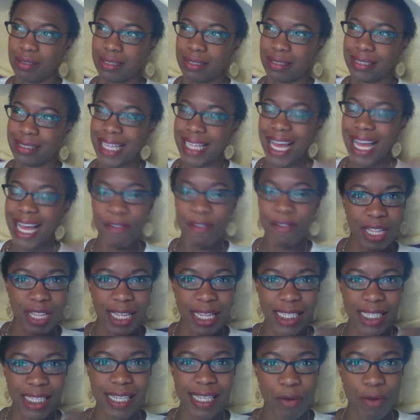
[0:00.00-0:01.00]
I feel like
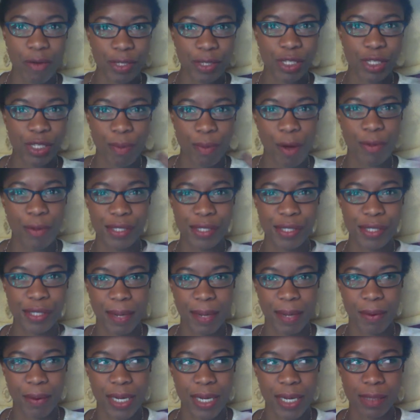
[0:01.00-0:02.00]
that's how we're supposed to
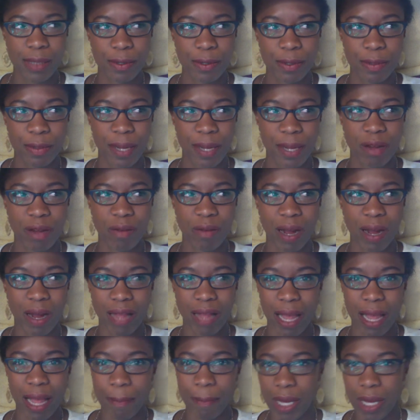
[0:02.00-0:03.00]
be. We're not supposed to be around
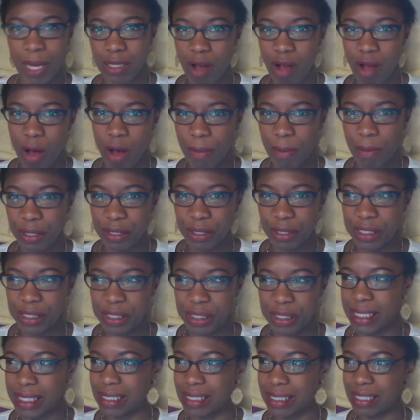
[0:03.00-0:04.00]
like big tall
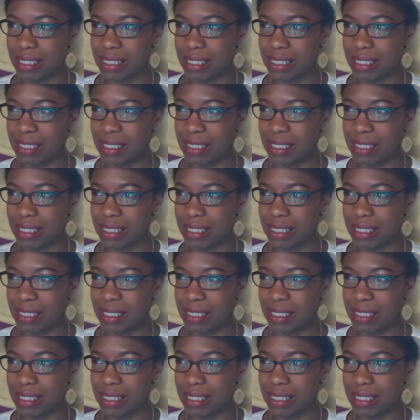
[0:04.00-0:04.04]
buildings